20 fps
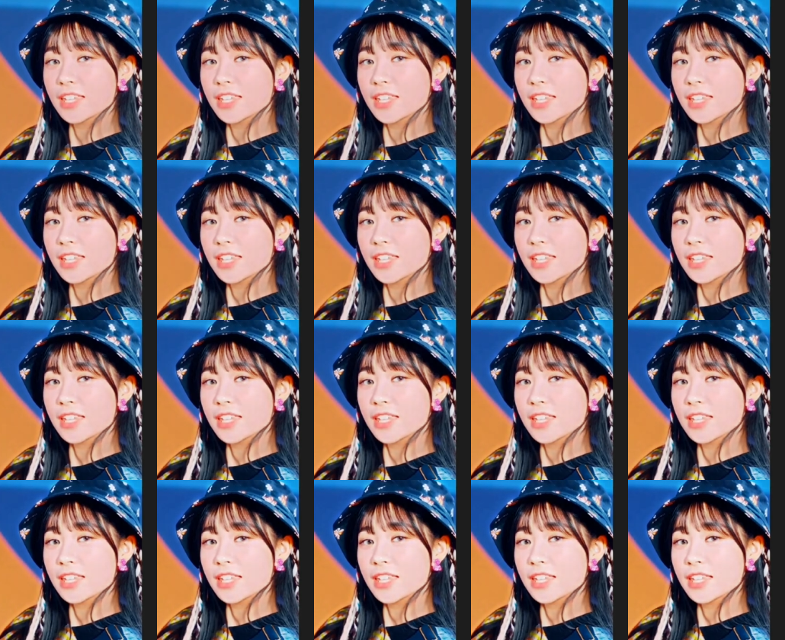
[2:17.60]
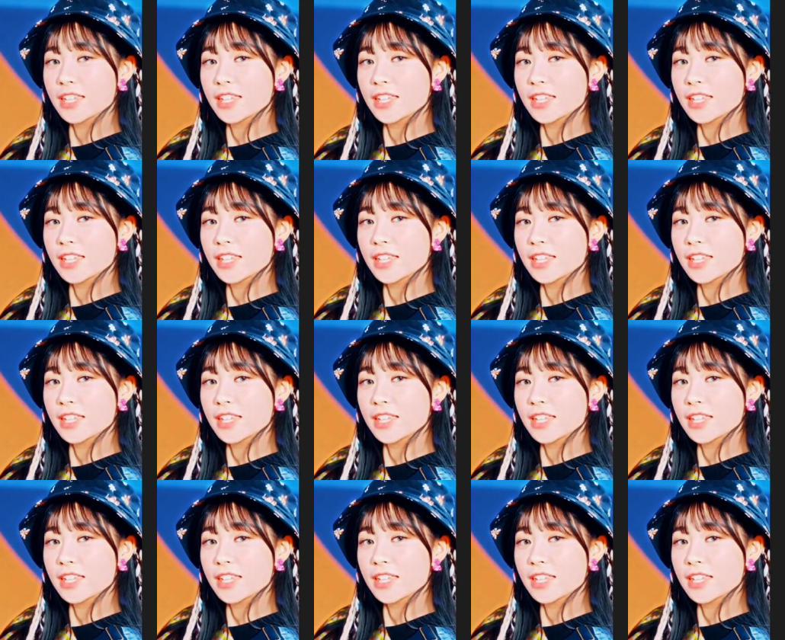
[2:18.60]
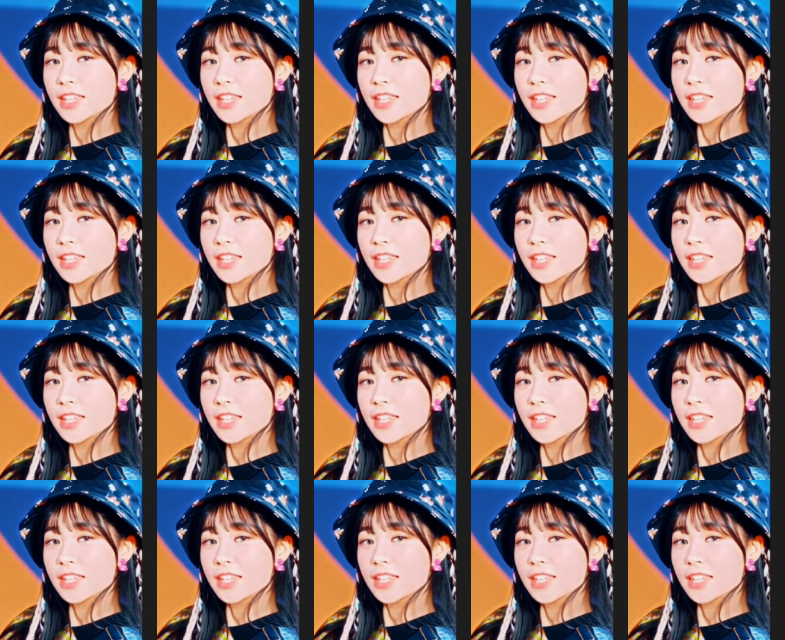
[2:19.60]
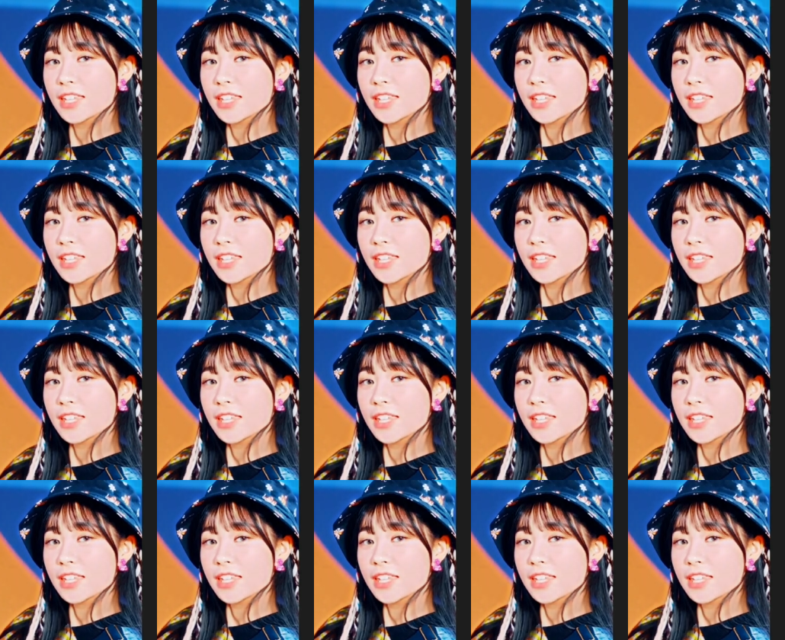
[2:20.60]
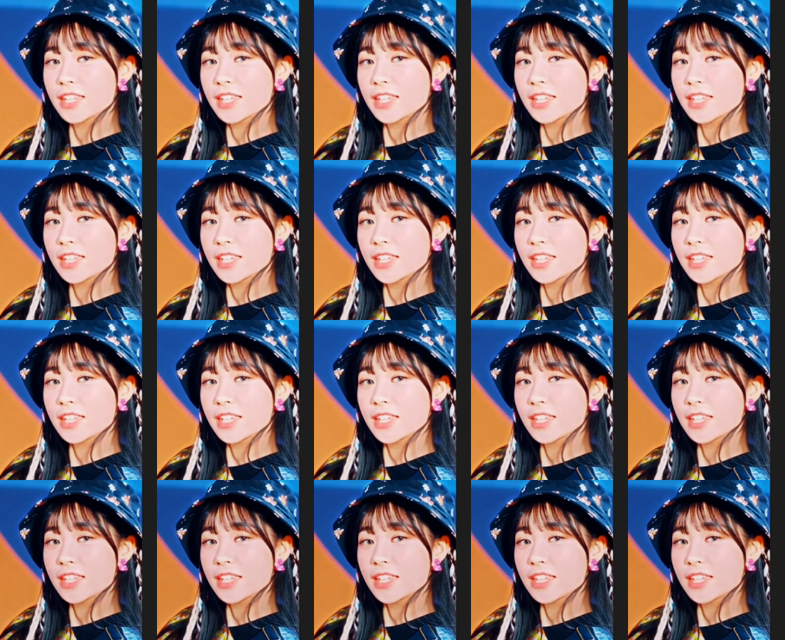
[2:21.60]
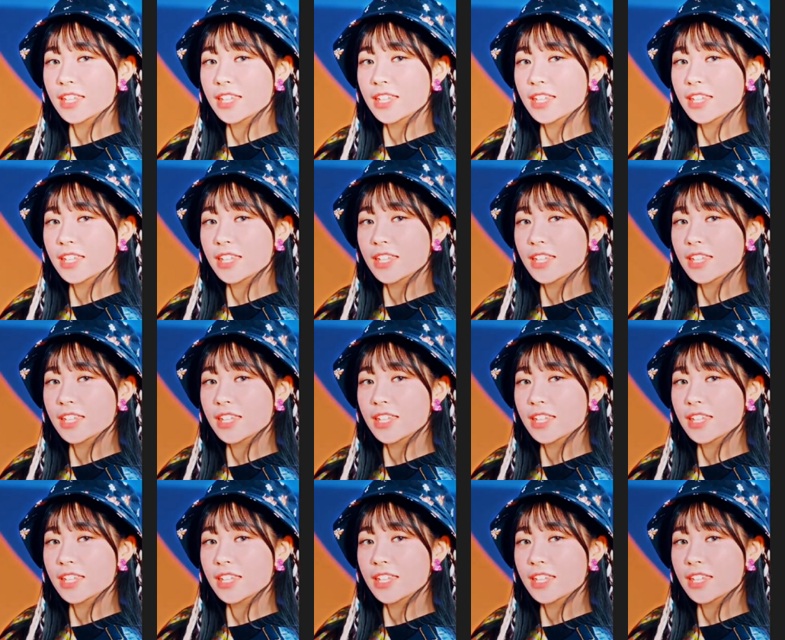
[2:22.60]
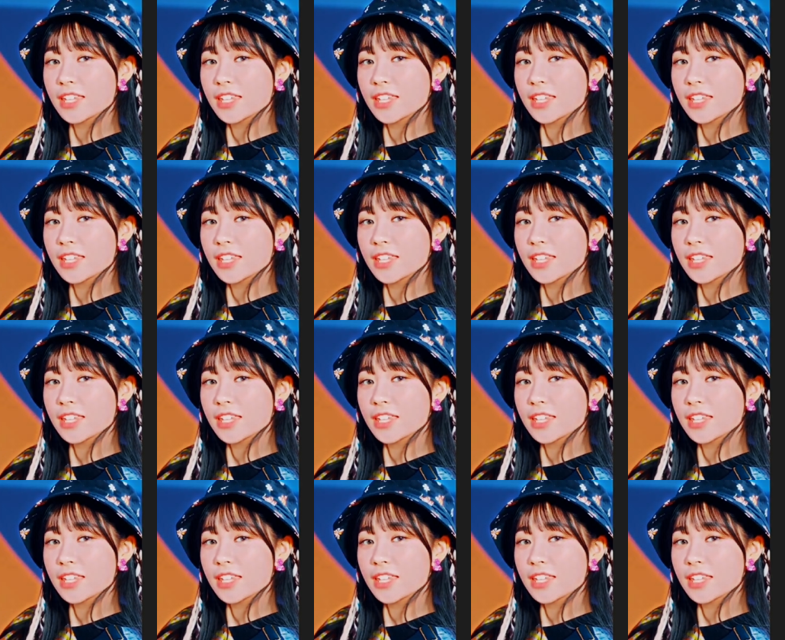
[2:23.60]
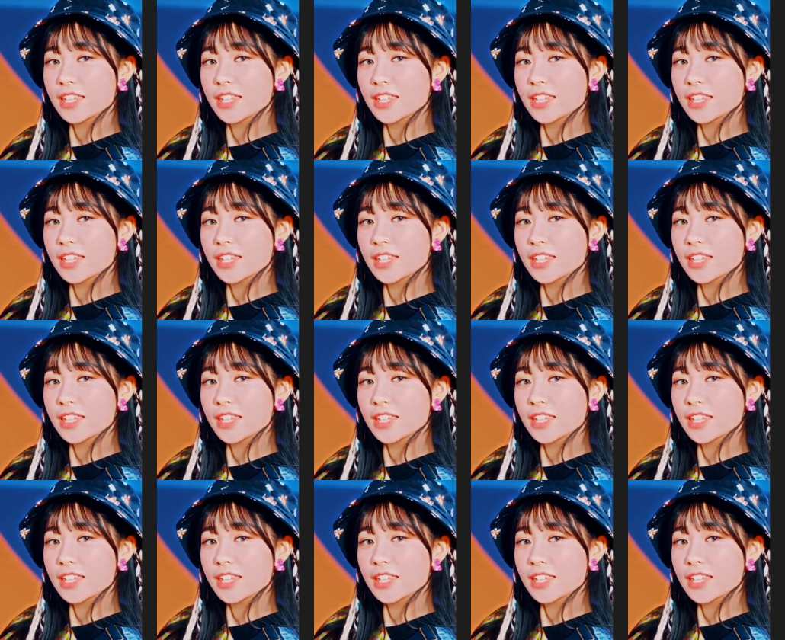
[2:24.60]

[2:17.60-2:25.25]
[no speech]